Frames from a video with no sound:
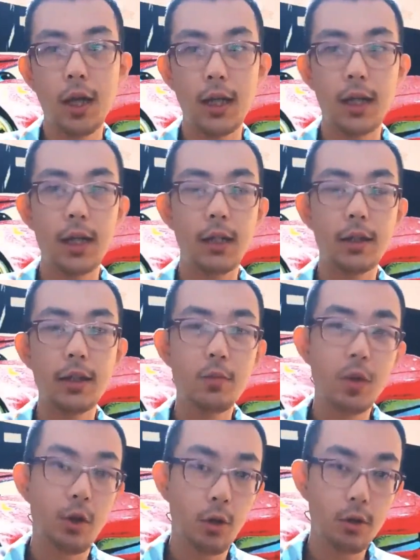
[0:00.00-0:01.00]
and it's
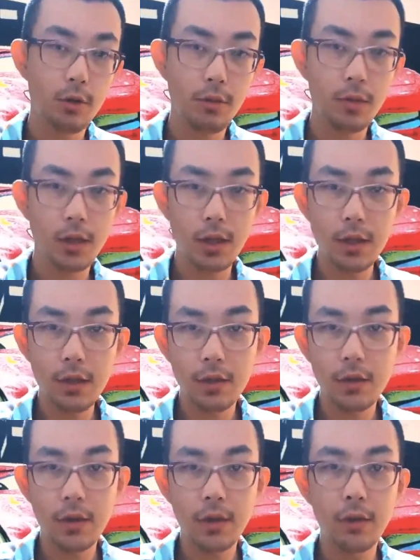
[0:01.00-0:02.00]
because of the
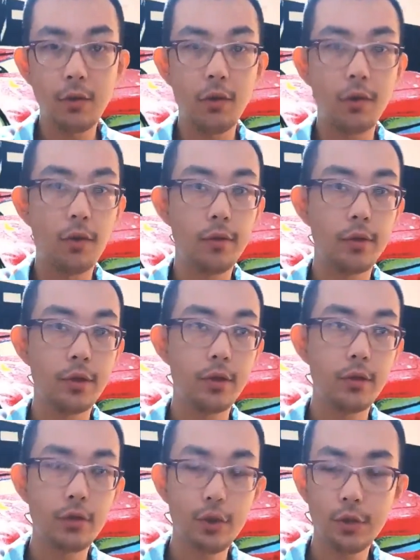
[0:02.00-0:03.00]
internet, of the
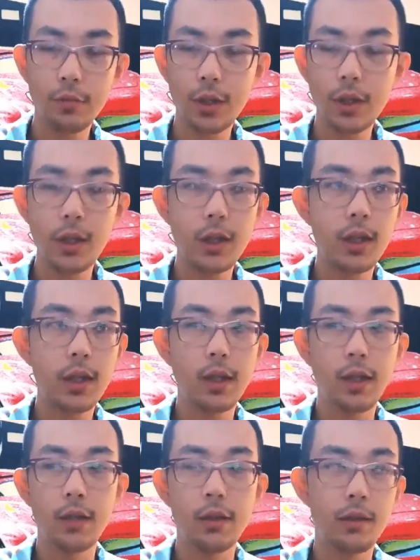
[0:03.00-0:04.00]
social media,
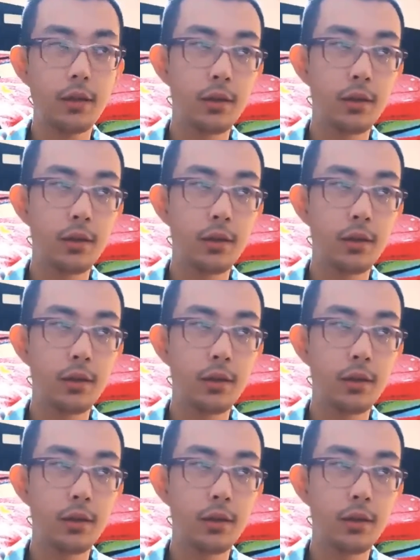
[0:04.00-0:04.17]
and